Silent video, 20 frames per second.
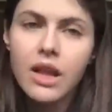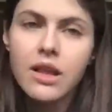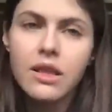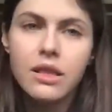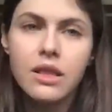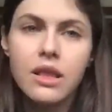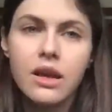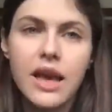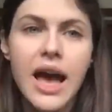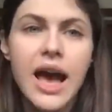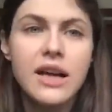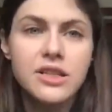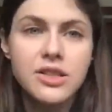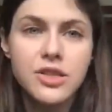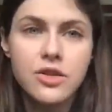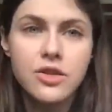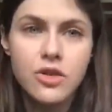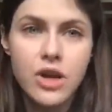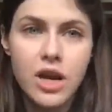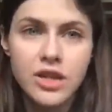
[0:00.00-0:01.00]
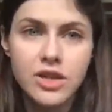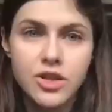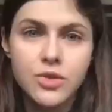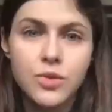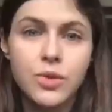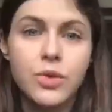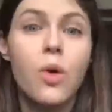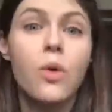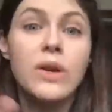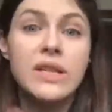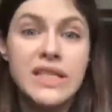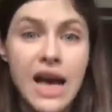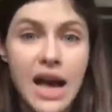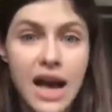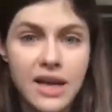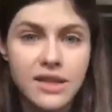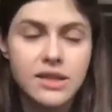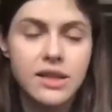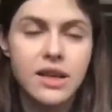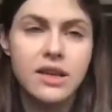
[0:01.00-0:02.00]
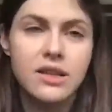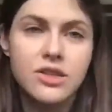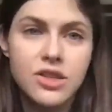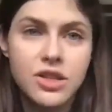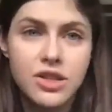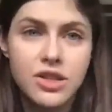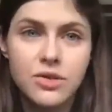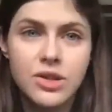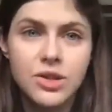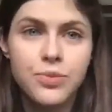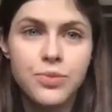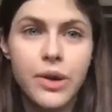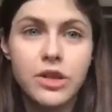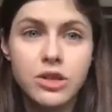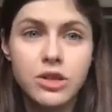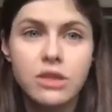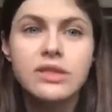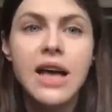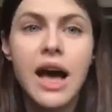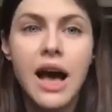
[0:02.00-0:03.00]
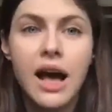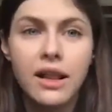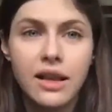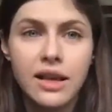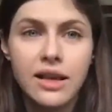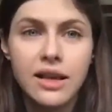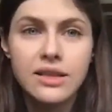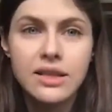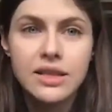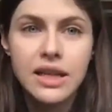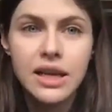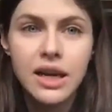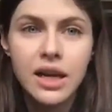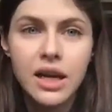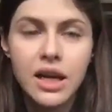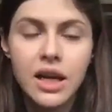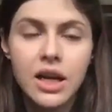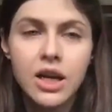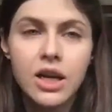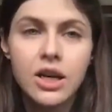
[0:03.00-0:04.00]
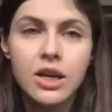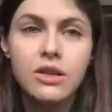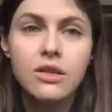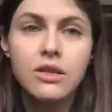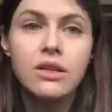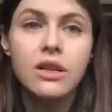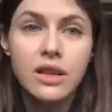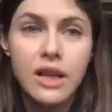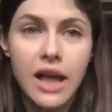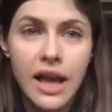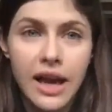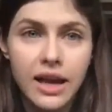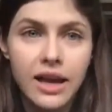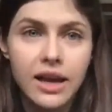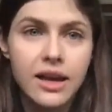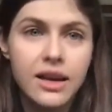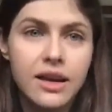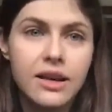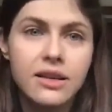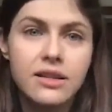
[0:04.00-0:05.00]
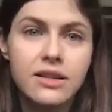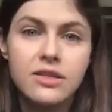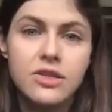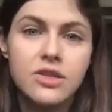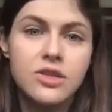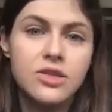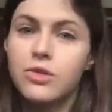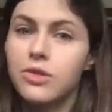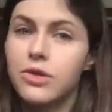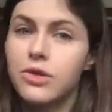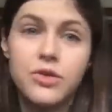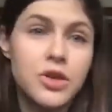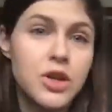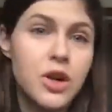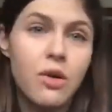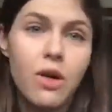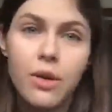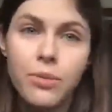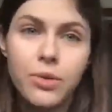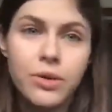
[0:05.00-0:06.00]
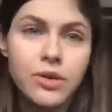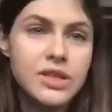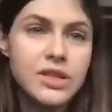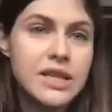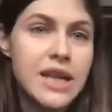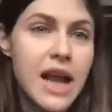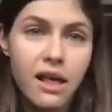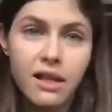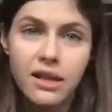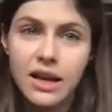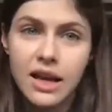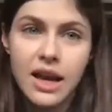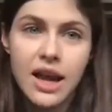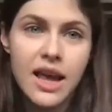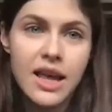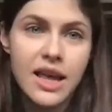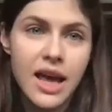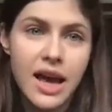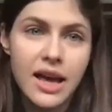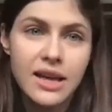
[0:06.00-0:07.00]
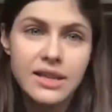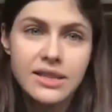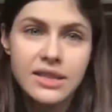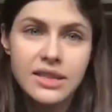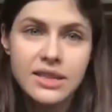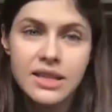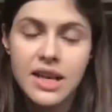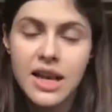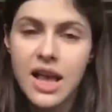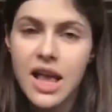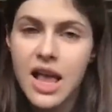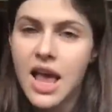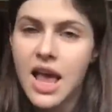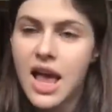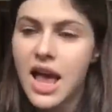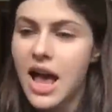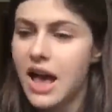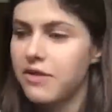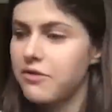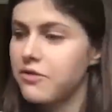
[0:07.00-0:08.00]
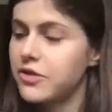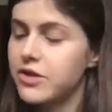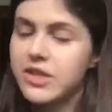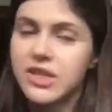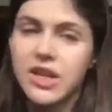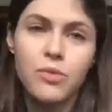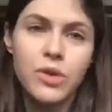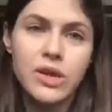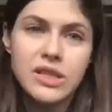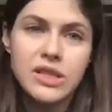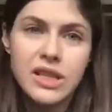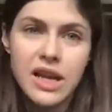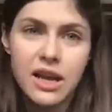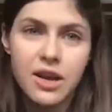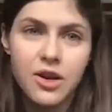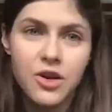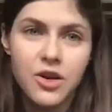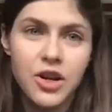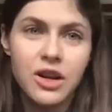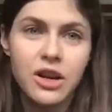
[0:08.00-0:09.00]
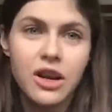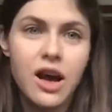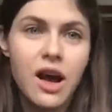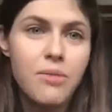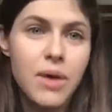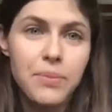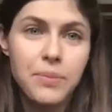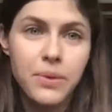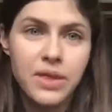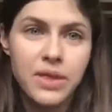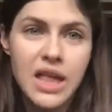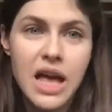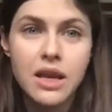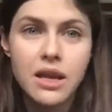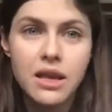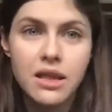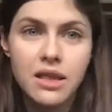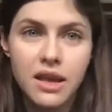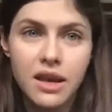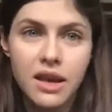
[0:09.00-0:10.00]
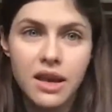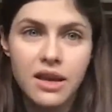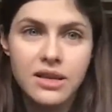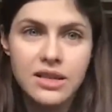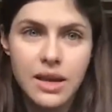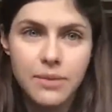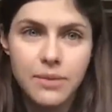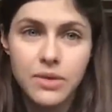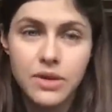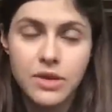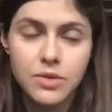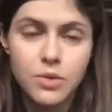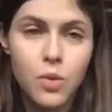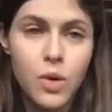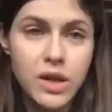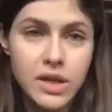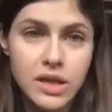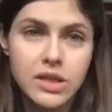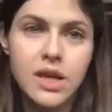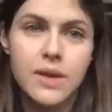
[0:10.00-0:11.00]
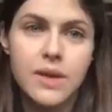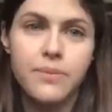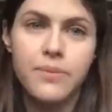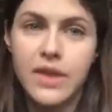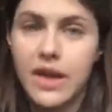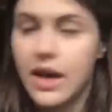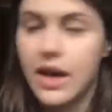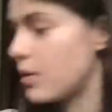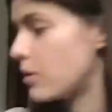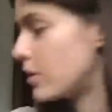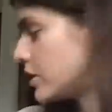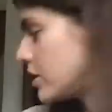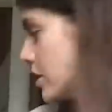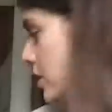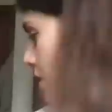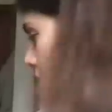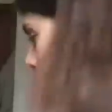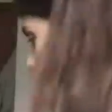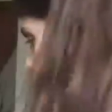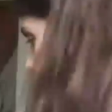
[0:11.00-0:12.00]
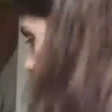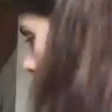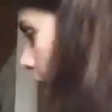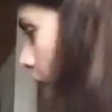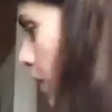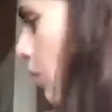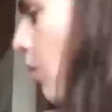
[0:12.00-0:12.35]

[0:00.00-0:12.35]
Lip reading: The casting directors would always ask us to do a special talent, like to sort of show our personality, I guess. Mm-hmm. And for some reason, I couldn't come up with anything except this one dumb thing, which is where I